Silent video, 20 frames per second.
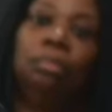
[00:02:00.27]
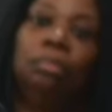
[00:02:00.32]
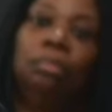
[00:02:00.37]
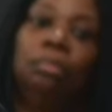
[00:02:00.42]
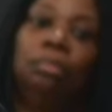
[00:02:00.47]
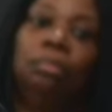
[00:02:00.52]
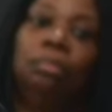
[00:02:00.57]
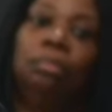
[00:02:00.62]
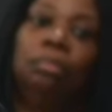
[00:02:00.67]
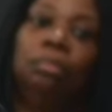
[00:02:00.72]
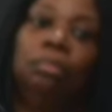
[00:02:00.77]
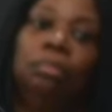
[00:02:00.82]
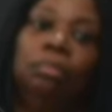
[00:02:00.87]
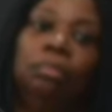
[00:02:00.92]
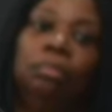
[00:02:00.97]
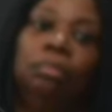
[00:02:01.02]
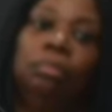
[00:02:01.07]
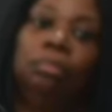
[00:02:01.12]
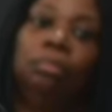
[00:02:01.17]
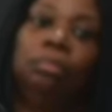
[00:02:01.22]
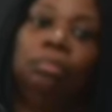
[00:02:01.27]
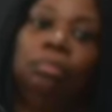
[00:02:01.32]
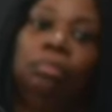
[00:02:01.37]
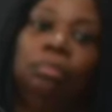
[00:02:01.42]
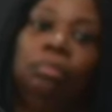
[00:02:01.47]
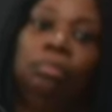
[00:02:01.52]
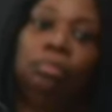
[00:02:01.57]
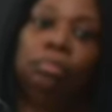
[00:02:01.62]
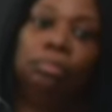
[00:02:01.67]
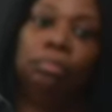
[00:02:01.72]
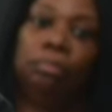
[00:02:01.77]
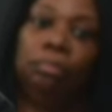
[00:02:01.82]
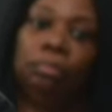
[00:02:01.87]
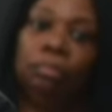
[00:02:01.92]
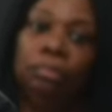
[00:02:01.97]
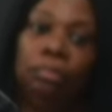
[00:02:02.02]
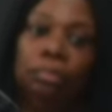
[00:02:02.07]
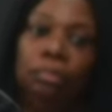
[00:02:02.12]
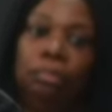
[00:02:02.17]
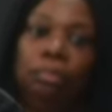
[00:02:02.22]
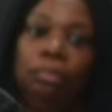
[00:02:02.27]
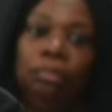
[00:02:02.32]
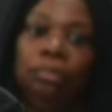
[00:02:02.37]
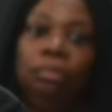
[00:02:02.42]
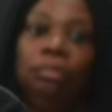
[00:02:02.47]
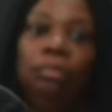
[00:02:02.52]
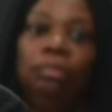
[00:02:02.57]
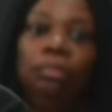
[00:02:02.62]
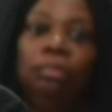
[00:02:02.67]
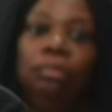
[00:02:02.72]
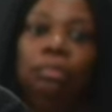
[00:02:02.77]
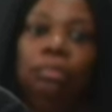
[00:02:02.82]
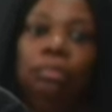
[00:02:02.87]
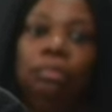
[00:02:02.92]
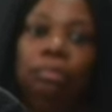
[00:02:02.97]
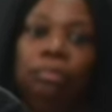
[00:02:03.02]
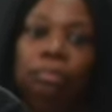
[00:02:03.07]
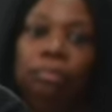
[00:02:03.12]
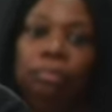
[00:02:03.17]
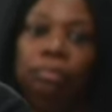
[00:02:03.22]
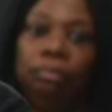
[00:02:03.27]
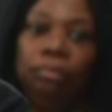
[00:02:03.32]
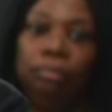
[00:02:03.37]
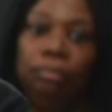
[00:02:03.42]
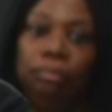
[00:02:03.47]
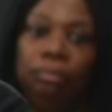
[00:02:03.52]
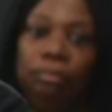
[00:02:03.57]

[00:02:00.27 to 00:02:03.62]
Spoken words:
(not speaking)